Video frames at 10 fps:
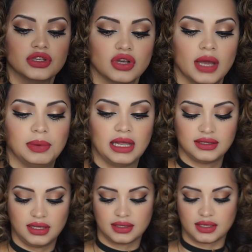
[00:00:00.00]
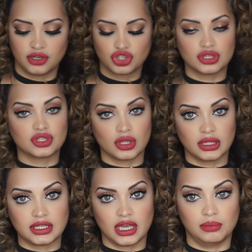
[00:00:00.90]
So I place the extensions on
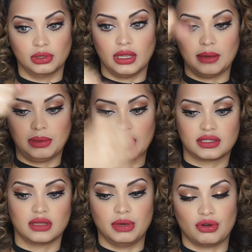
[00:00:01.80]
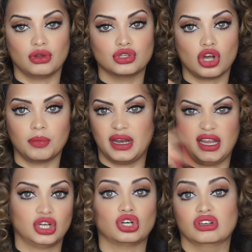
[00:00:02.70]
the table and place the mirror on top and
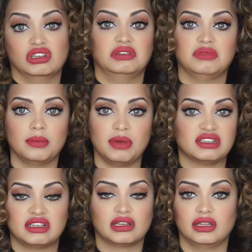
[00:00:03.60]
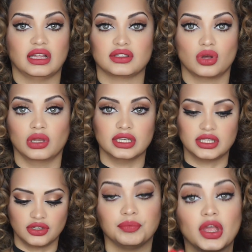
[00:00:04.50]
I curl it. Basically that's all it
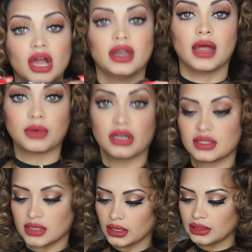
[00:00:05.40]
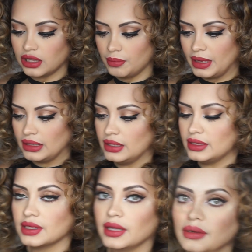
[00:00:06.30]
takes. I'm going to start clipping
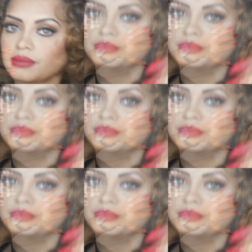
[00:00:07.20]
these in.